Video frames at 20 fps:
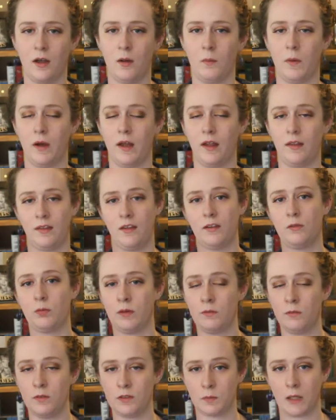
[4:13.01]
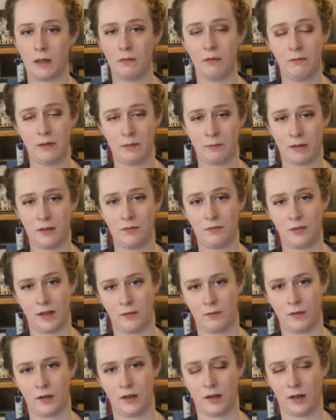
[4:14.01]
But this one was probably my
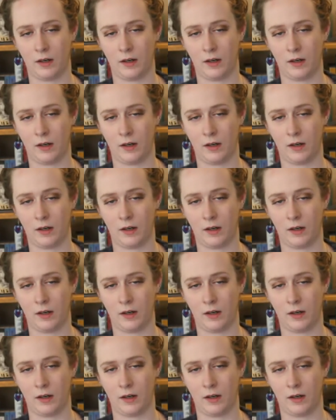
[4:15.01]
favorite.